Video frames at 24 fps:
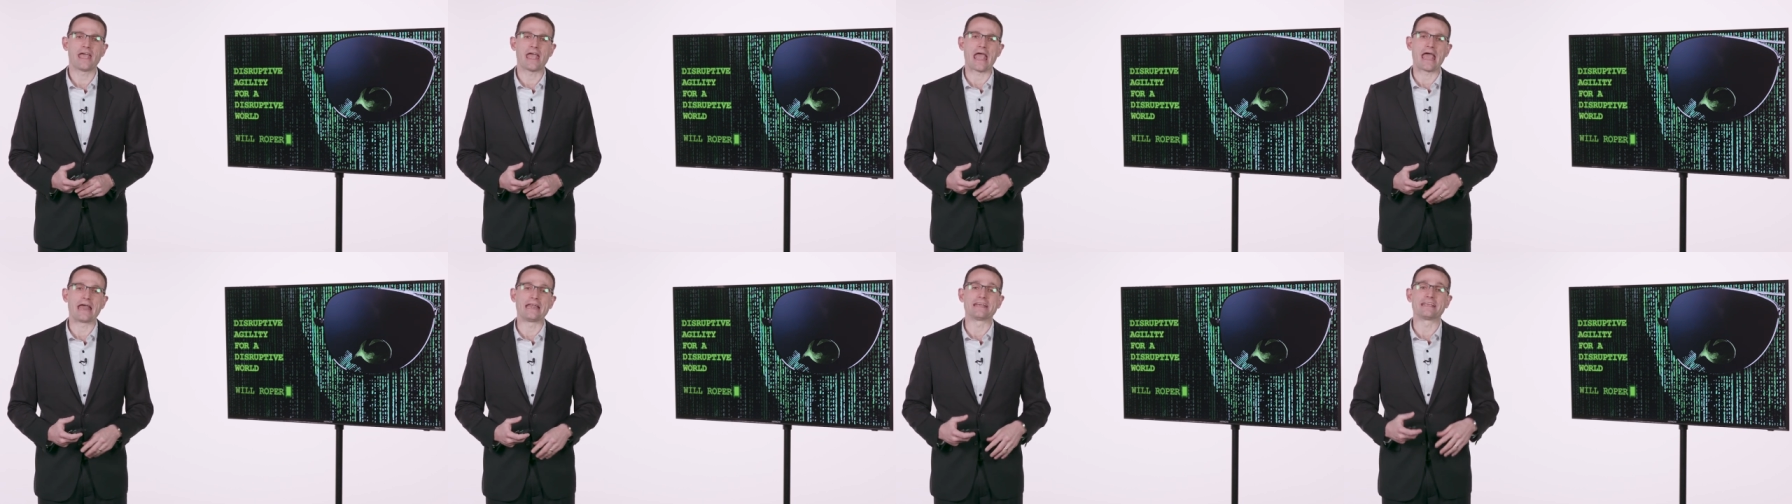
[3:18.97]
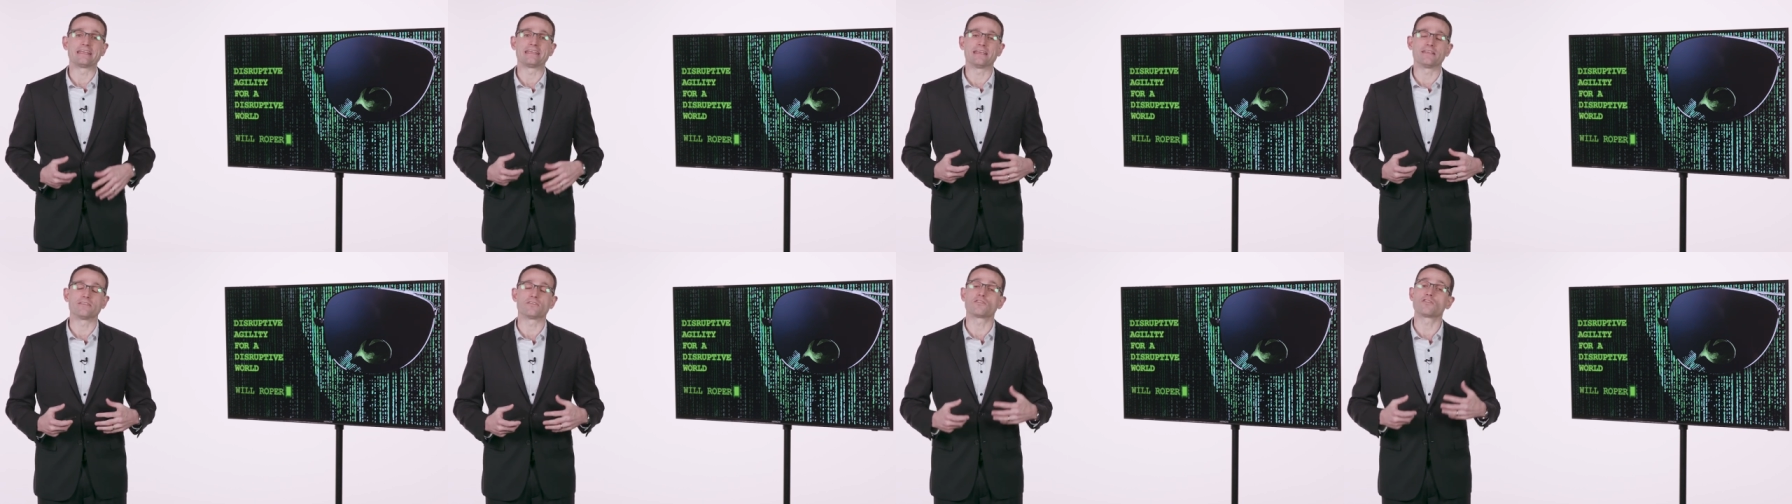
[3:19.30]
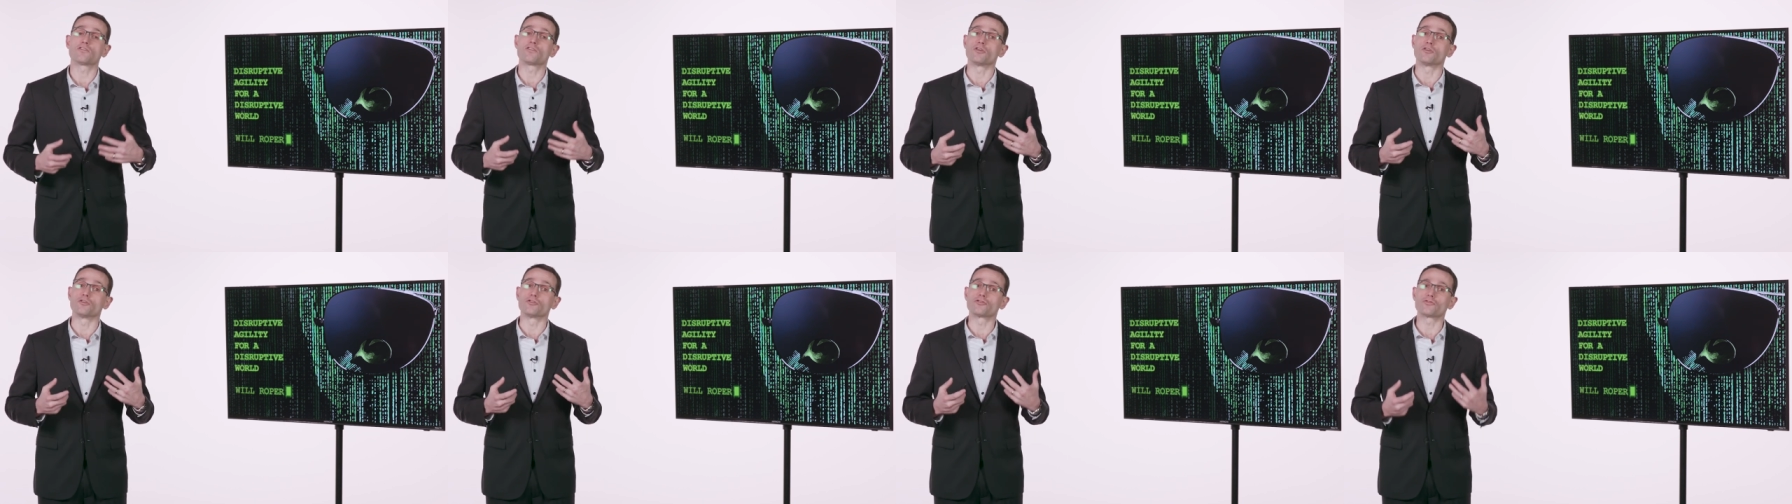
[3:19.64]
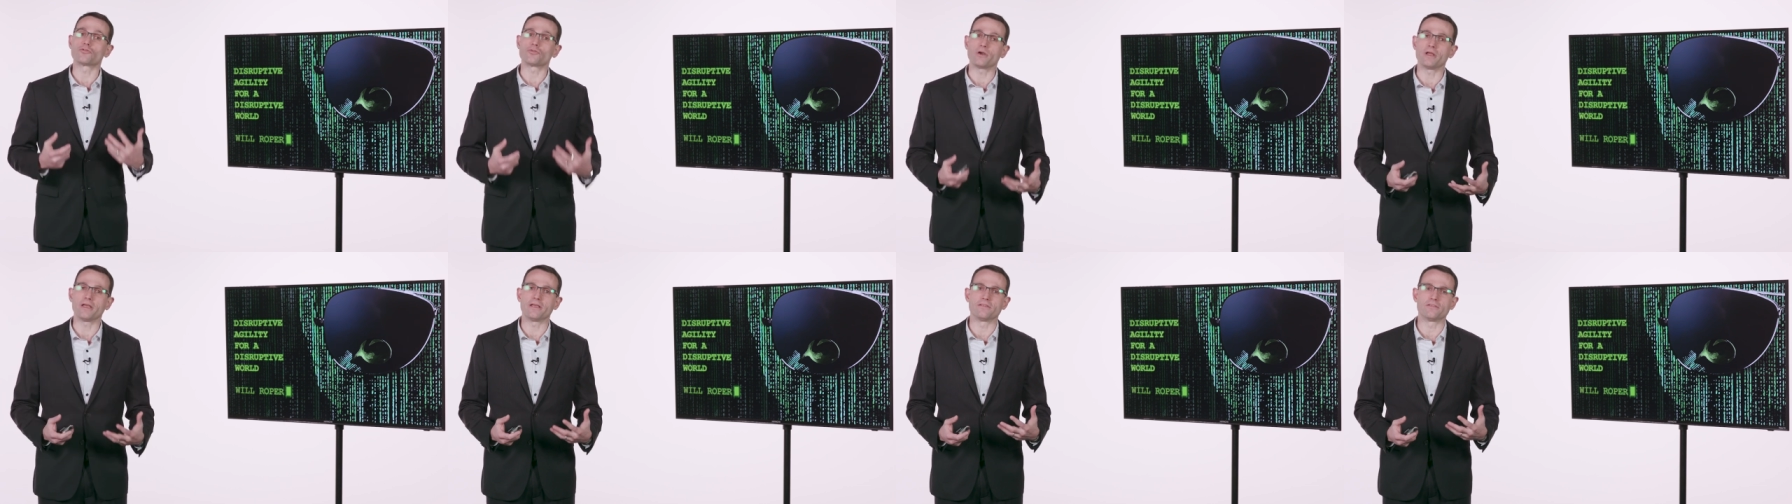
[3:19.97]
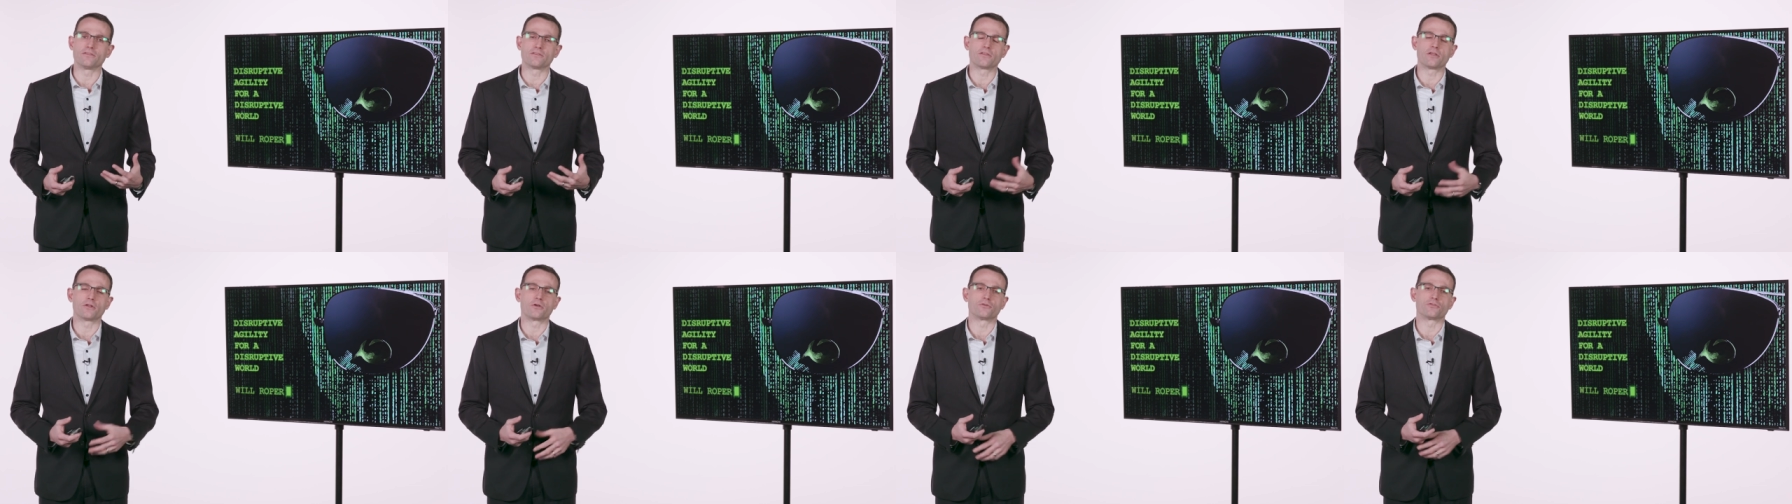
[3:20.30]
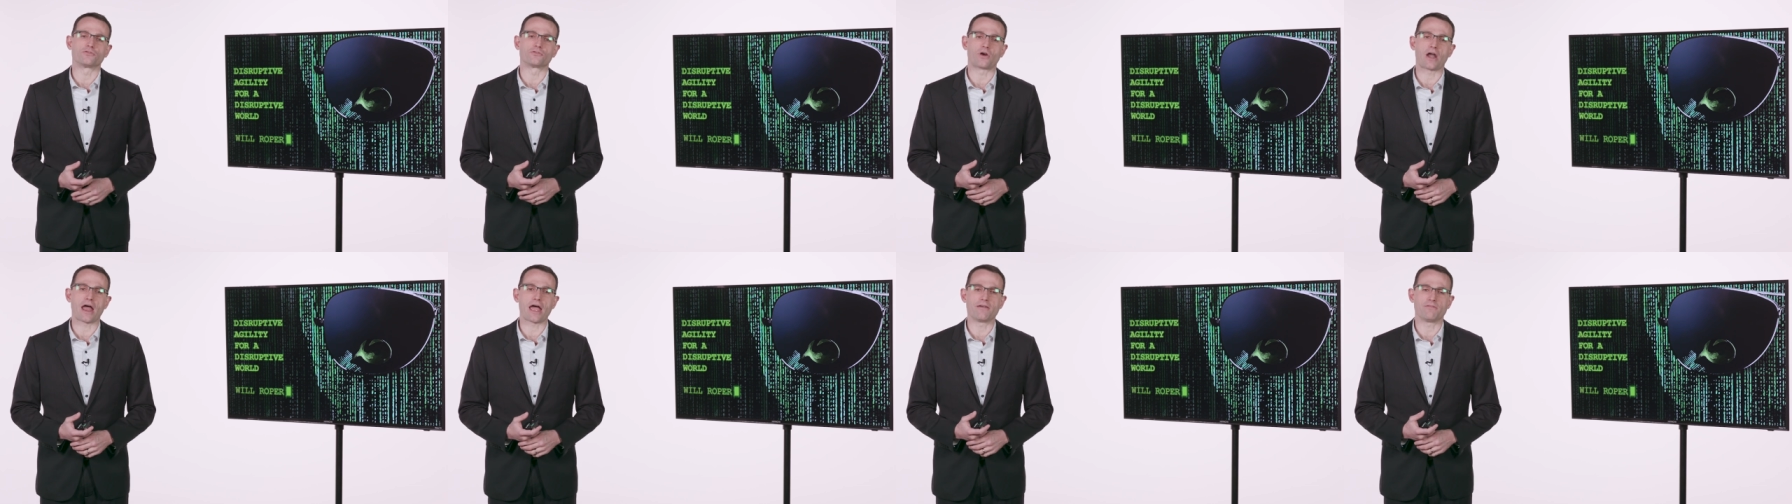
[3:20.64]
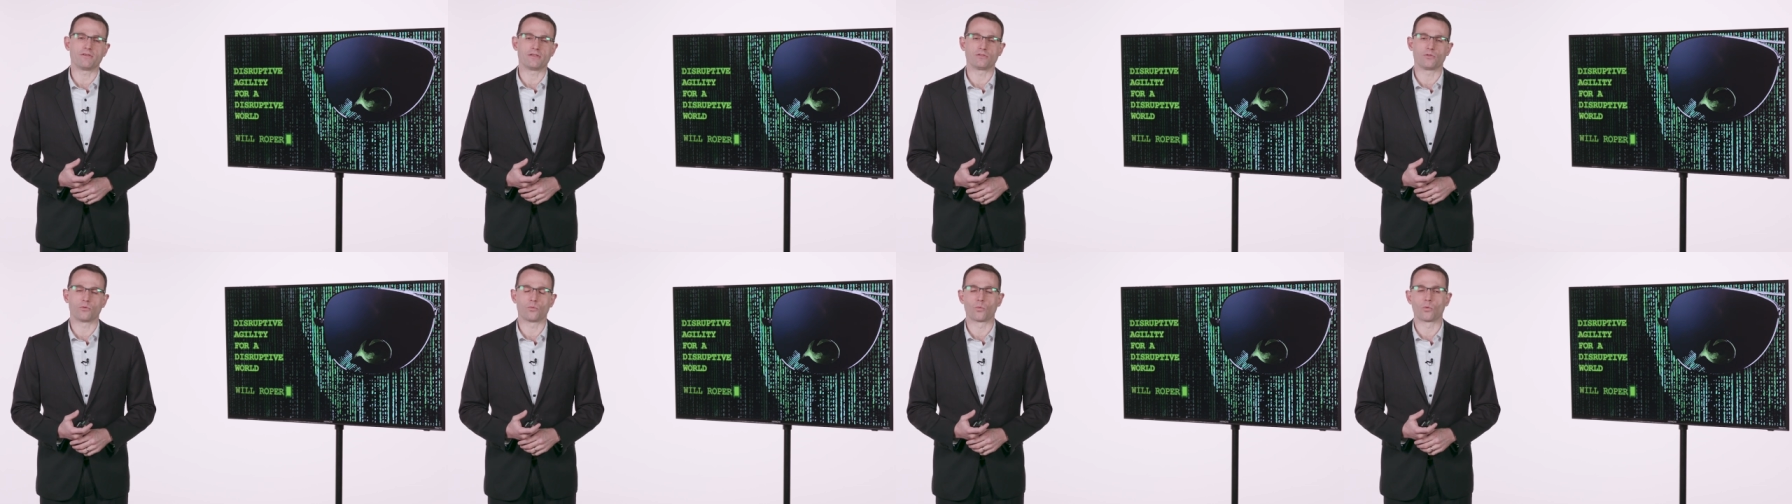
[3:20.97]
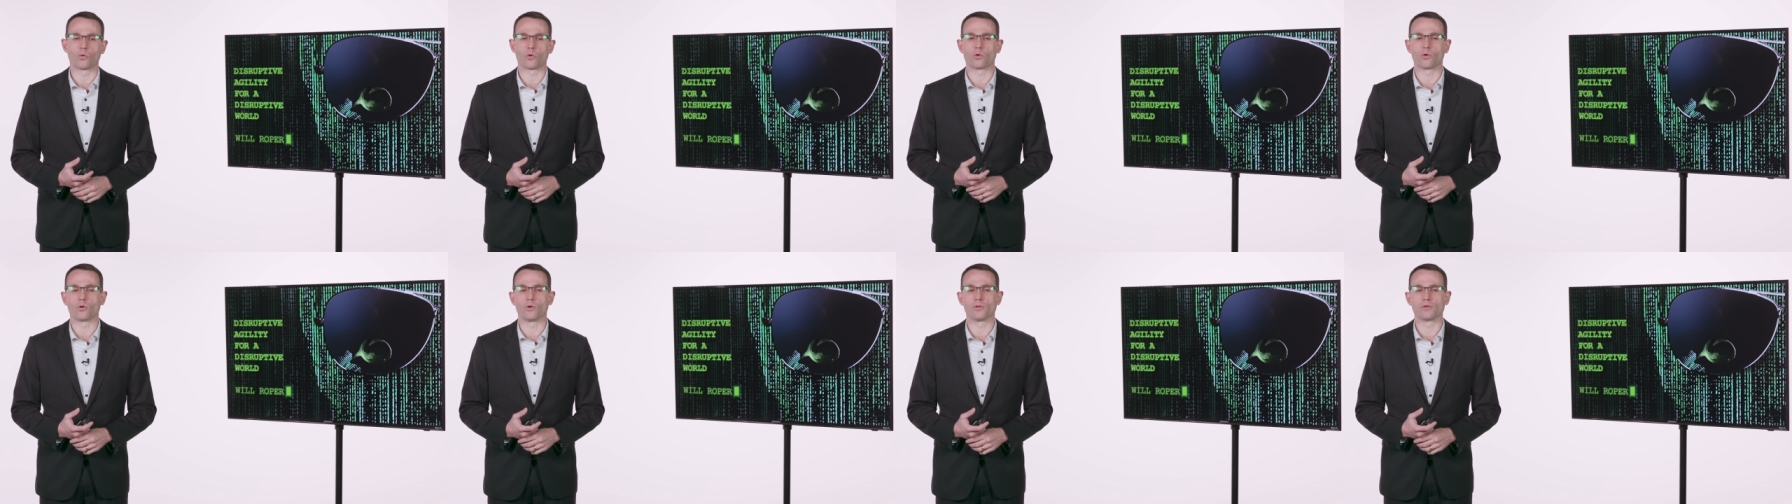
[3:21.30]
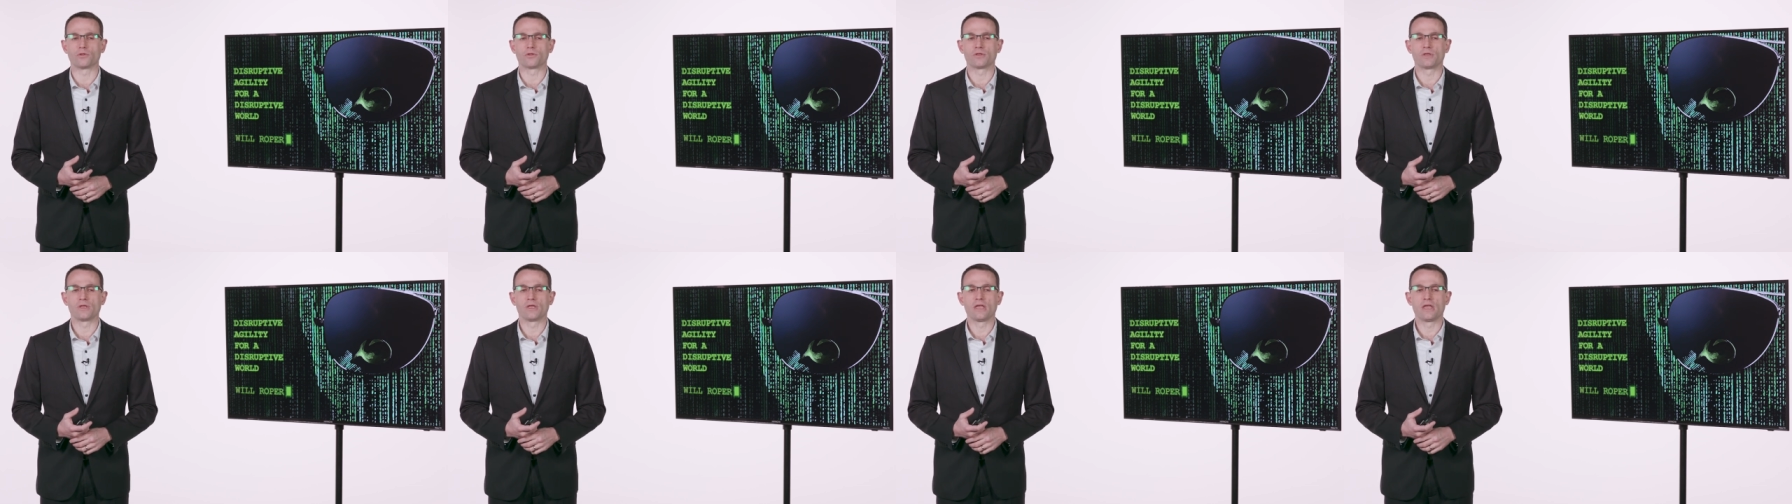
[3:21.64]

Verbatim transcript: and against the trends that are driving the world.